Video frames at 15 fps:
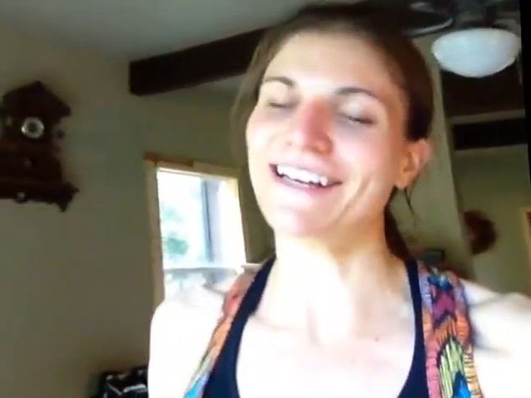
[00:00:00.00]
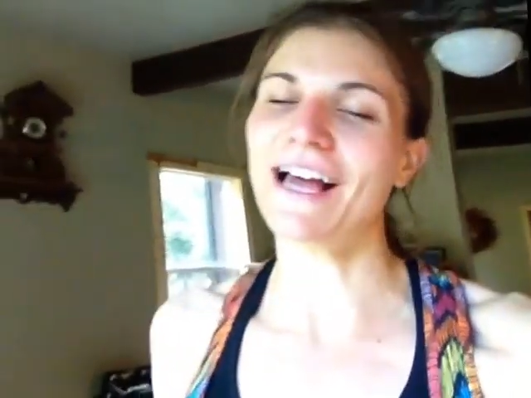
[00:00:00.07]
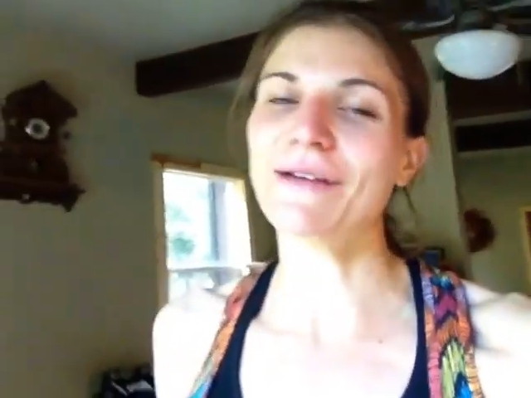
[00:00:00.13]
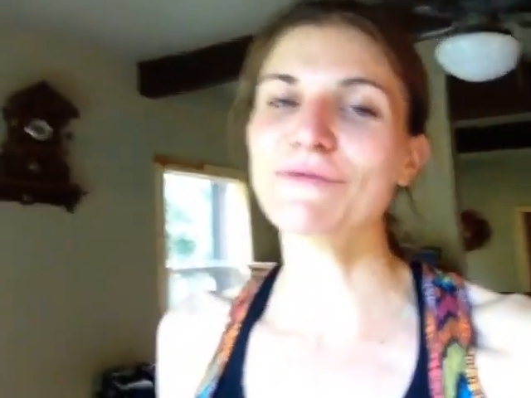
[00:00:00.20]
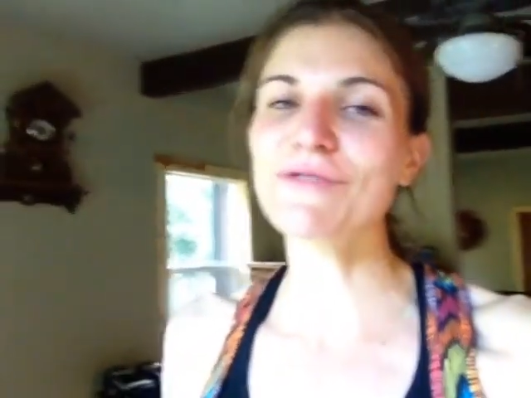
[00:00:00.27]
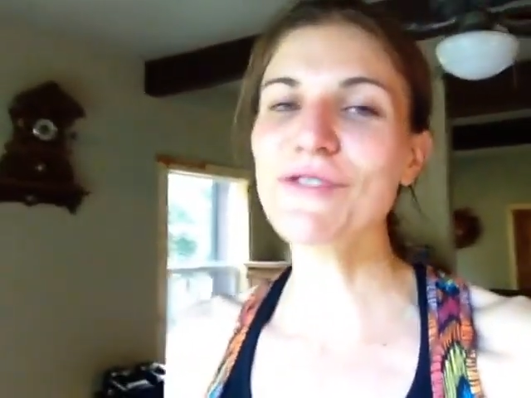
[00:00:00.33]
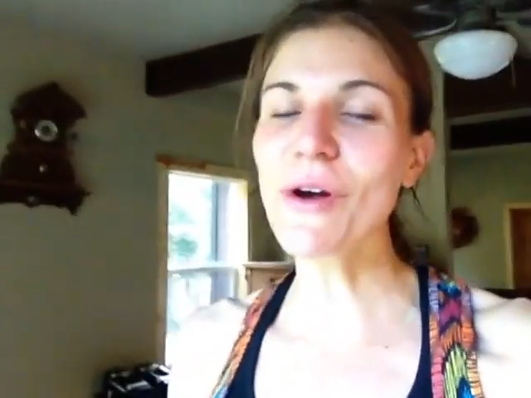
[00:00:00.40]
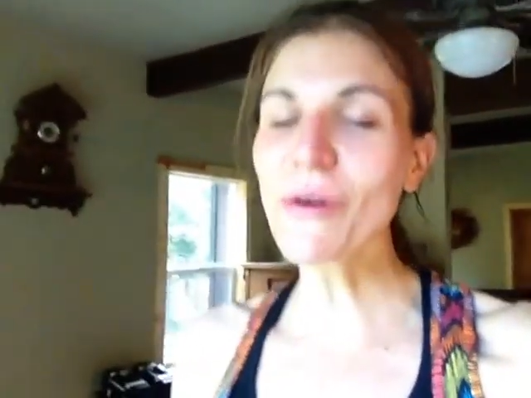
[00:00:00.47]

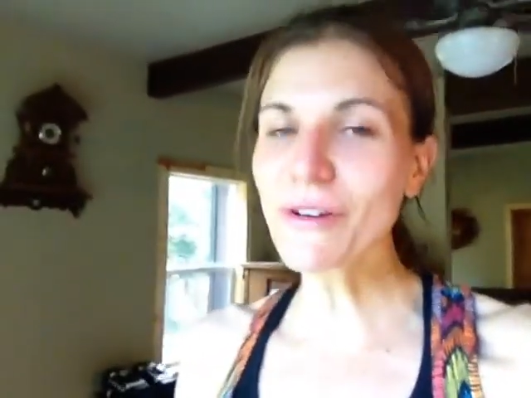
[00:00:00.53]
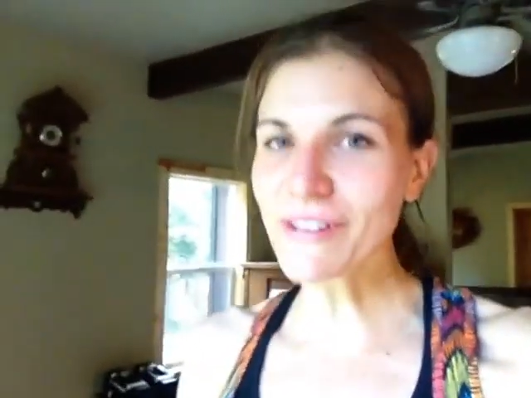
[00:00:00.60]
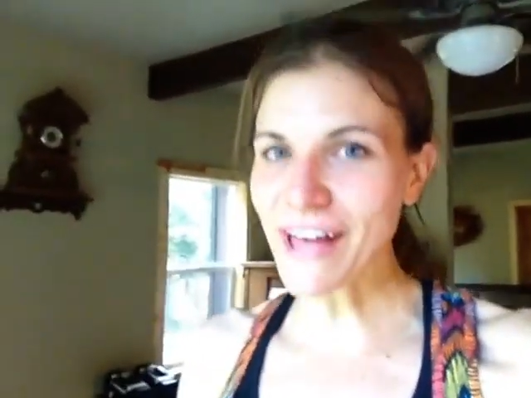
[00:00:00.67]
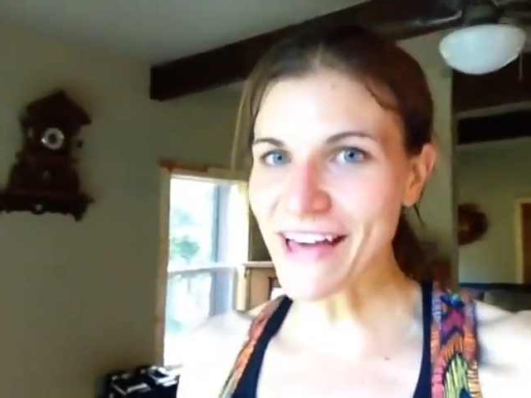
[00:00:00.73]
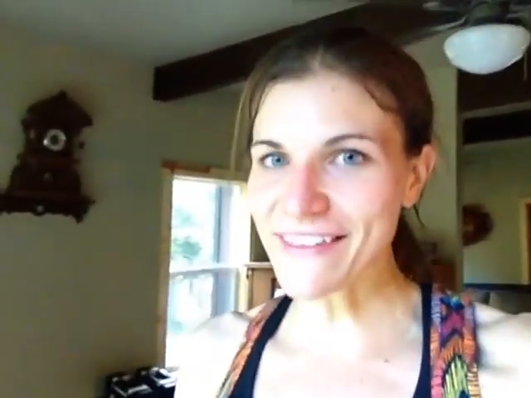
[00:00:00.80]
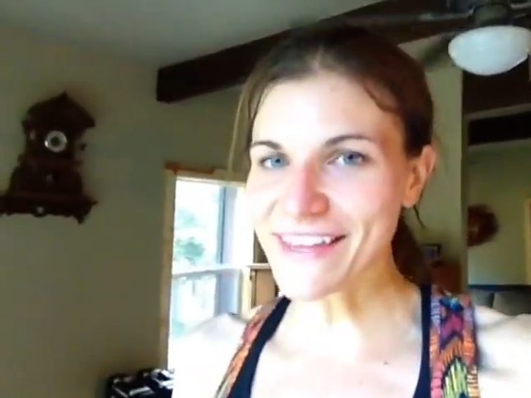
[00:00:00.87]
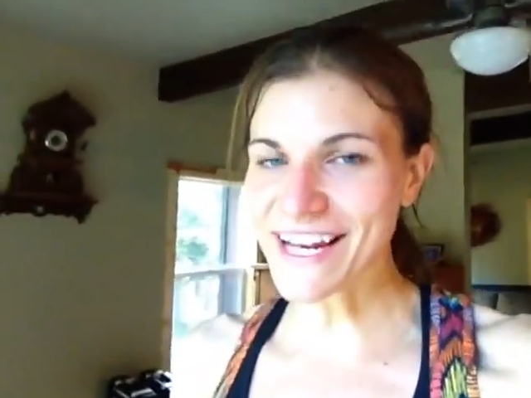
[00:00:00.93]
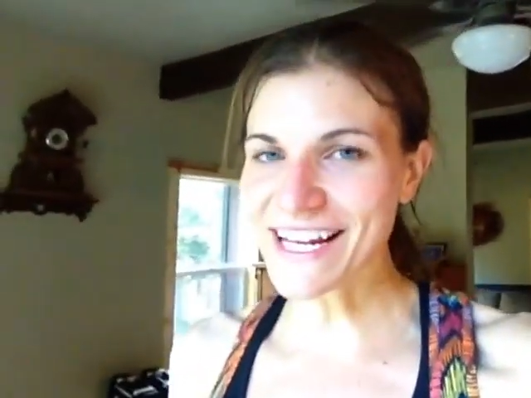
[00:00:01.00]
I'm so
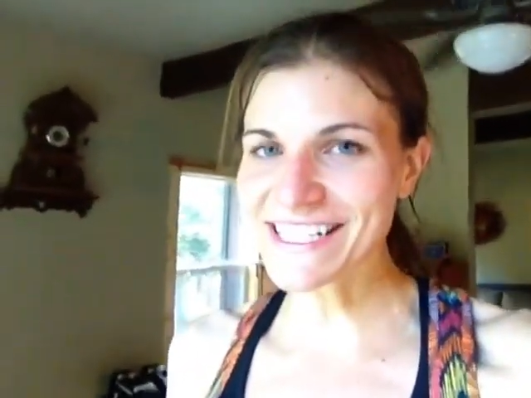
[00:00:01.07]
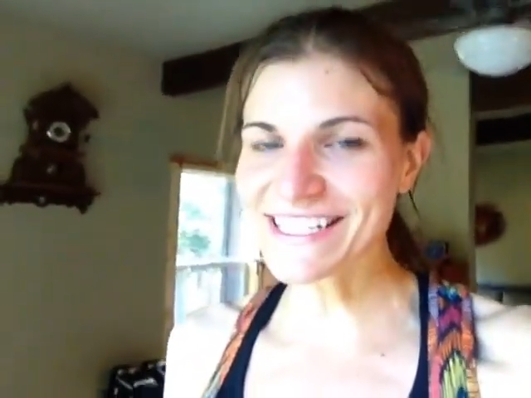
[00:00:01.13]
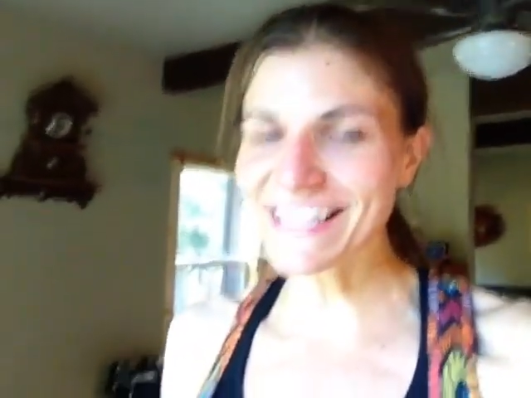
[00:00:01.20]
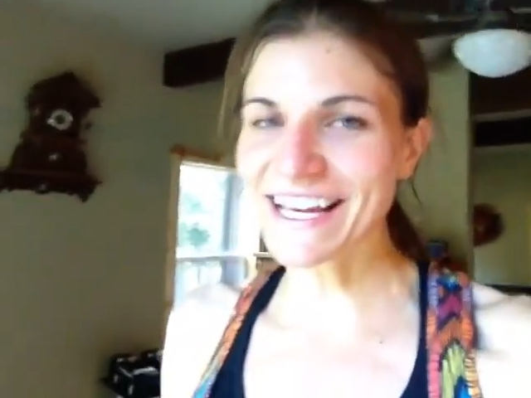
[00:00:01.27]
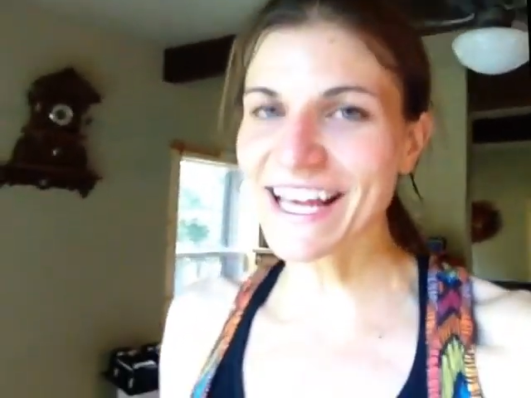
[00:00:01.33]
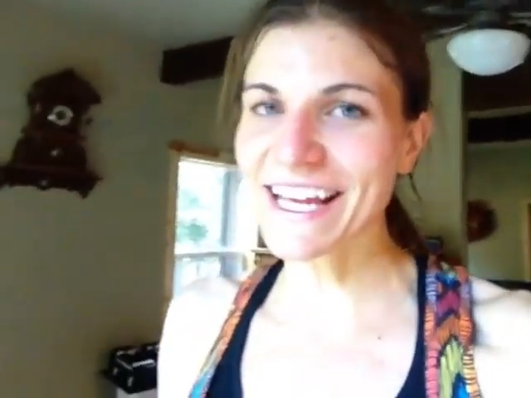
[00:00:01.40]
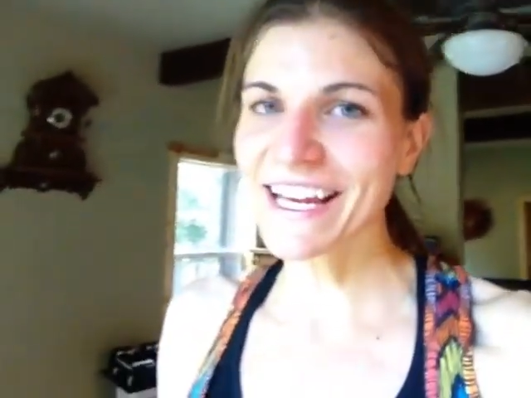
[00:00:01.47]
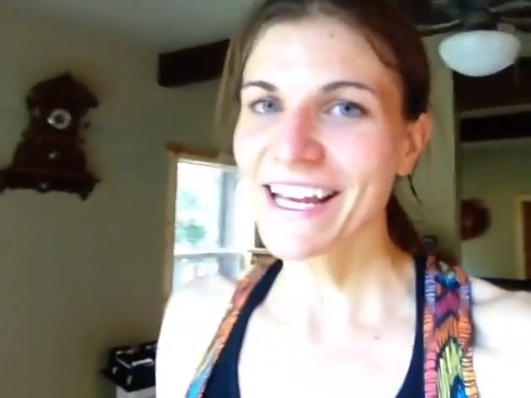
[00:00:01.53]
glad that I did
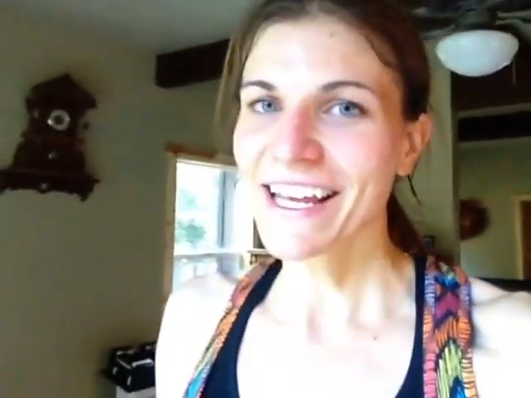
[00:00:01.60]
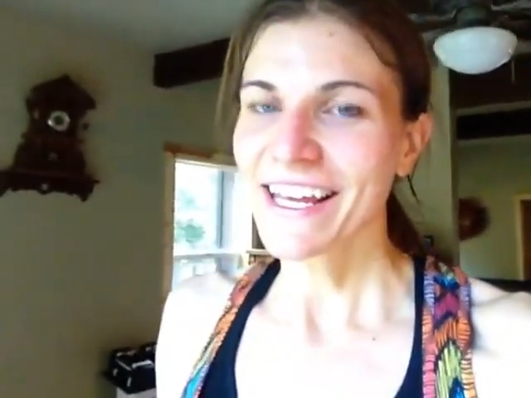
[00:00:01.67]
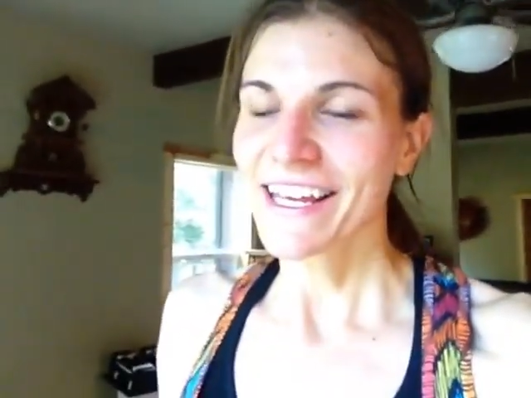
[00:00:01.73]
it.